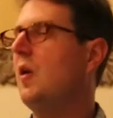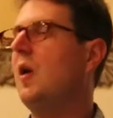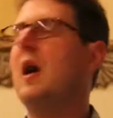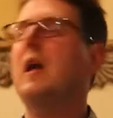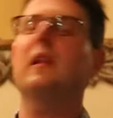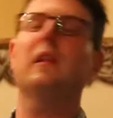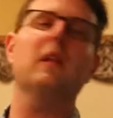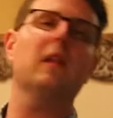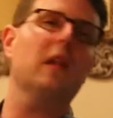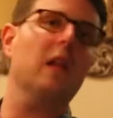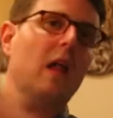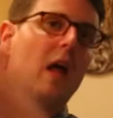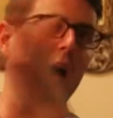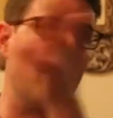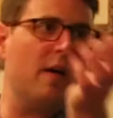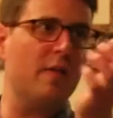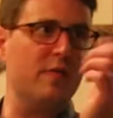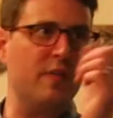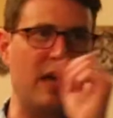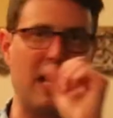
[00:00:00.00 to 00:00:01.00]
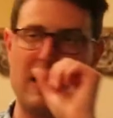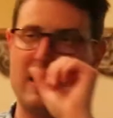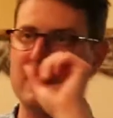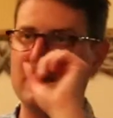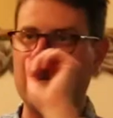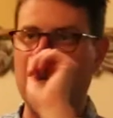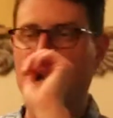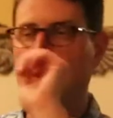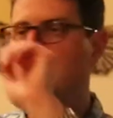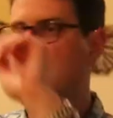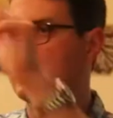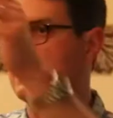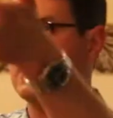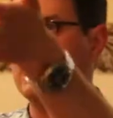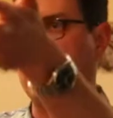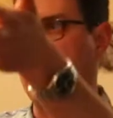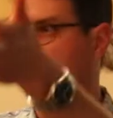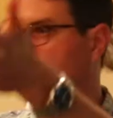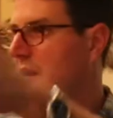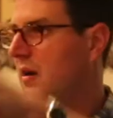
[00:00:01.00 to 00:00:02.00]
Well, I love that because I was
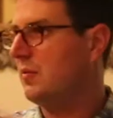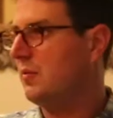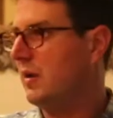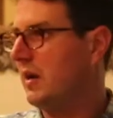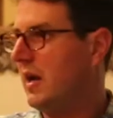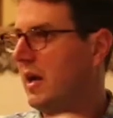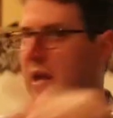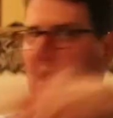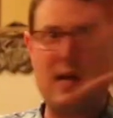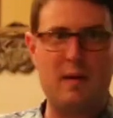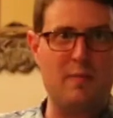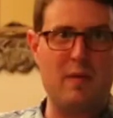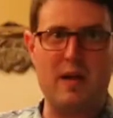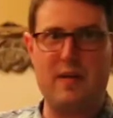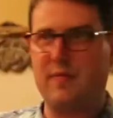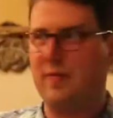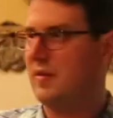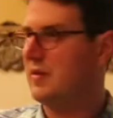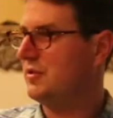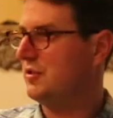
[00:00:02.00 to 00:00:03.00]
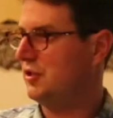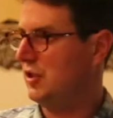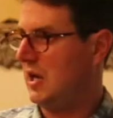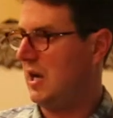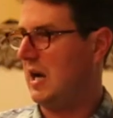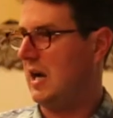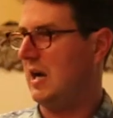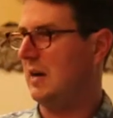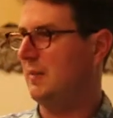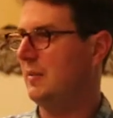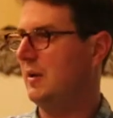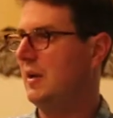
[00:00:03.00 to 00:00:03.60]
scared when I had my first job.